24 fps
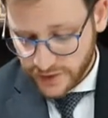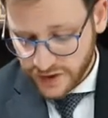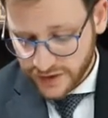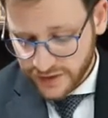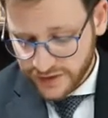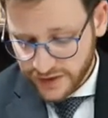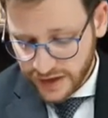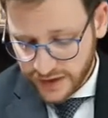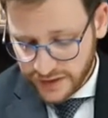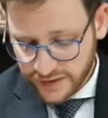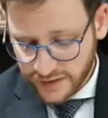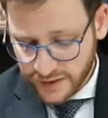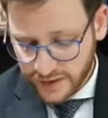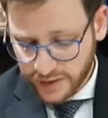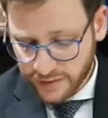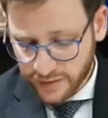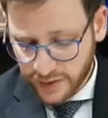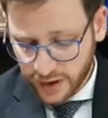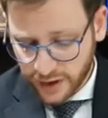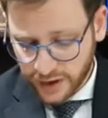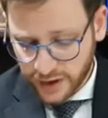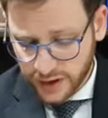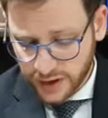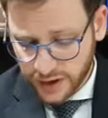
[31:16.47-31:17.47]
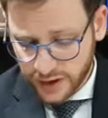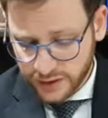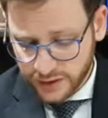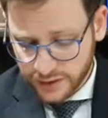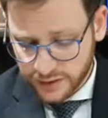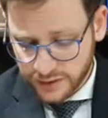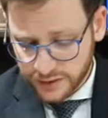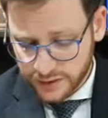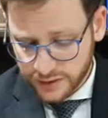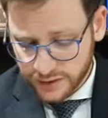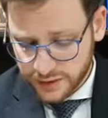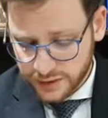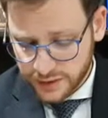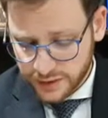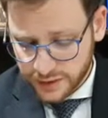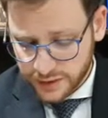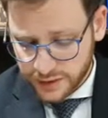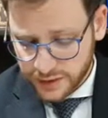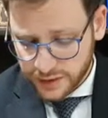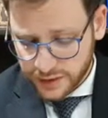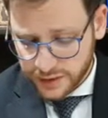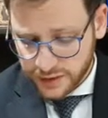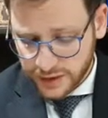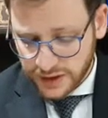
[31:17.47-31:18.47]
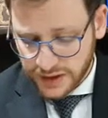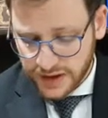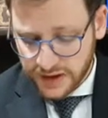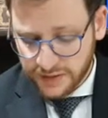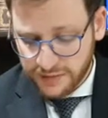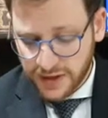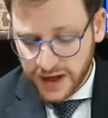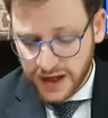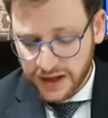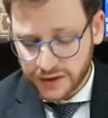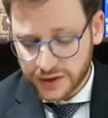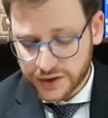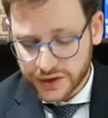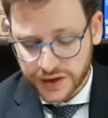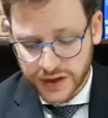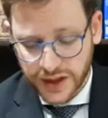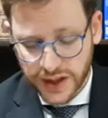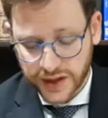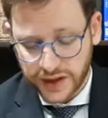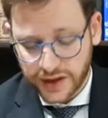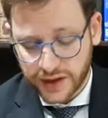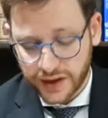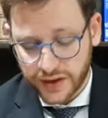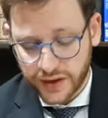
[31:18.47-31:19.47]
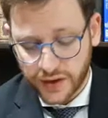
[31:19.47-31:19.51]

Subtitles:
Says the Gemara, limala shiny.